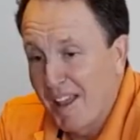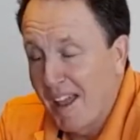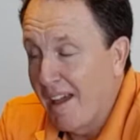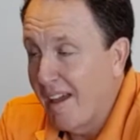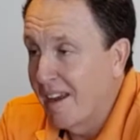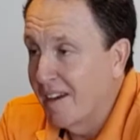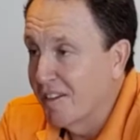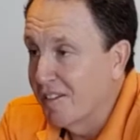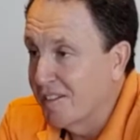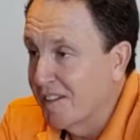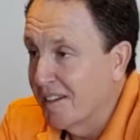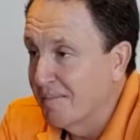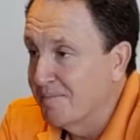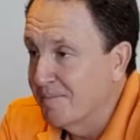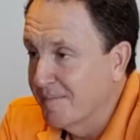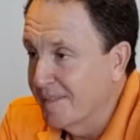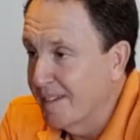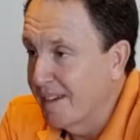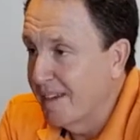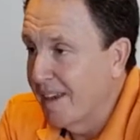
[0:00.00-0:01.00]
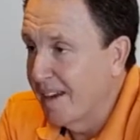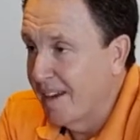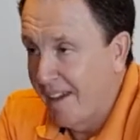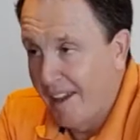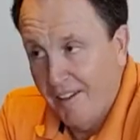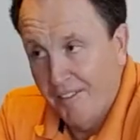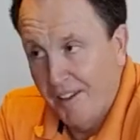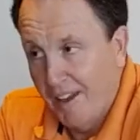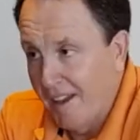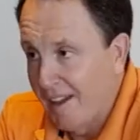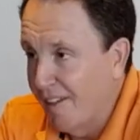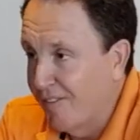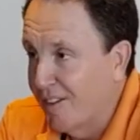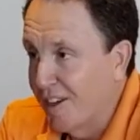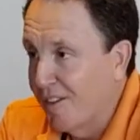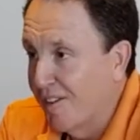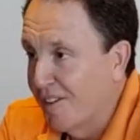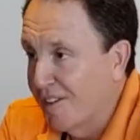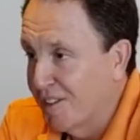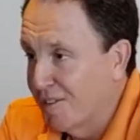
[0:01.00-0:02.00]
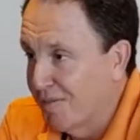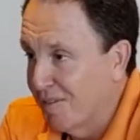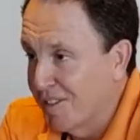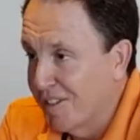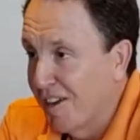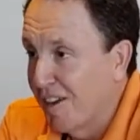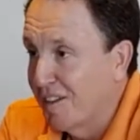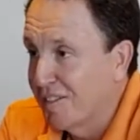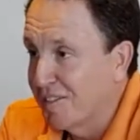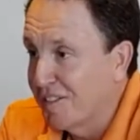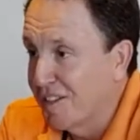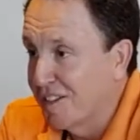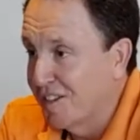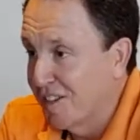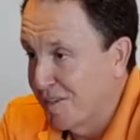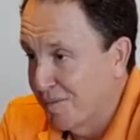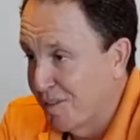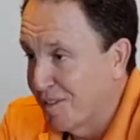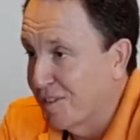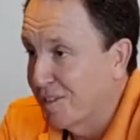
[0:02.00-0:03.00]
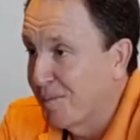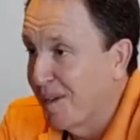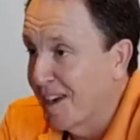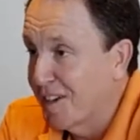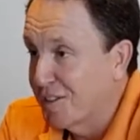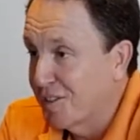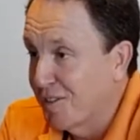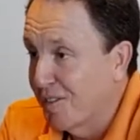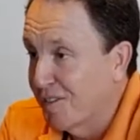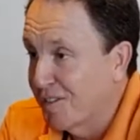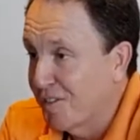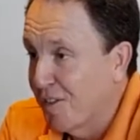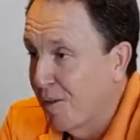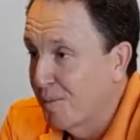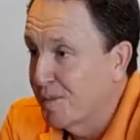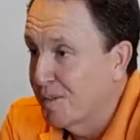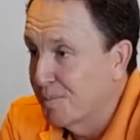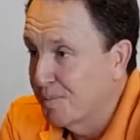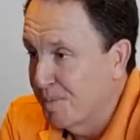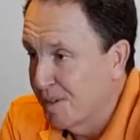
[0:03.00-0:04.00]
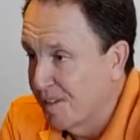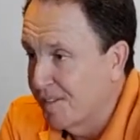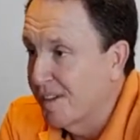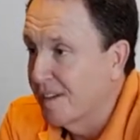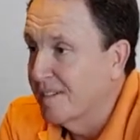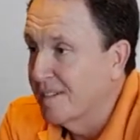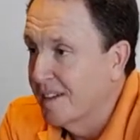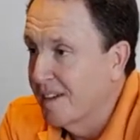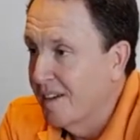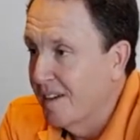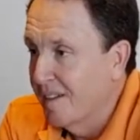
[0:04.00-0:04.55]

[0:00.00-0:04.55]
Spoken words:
And he said, and have you got any results? He just wanted to make sure I was competent, but he said,